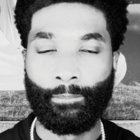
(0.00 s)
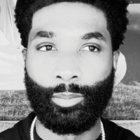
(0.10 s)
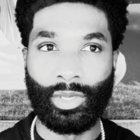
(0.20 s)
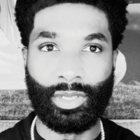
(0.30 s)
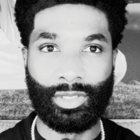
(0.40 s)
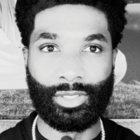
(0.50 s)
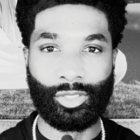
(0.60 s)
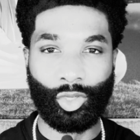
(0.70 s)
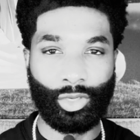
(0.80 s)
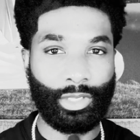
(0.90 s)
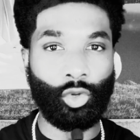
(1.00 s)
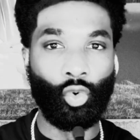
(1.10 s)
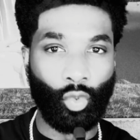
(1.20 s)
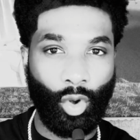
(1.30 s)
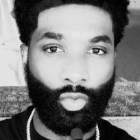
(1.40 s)
because it's literally
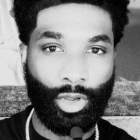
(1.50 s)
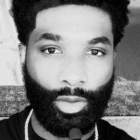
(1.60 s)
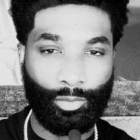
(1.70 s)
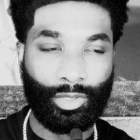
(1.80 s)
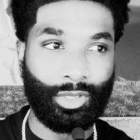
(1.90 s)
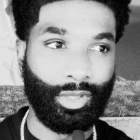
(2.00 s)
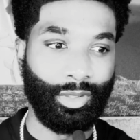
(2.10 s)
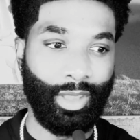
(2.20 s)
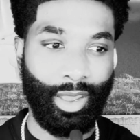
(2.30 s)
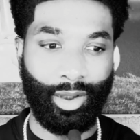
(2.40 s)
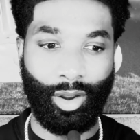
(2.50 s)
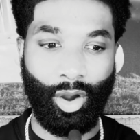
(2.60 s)
grown-ups that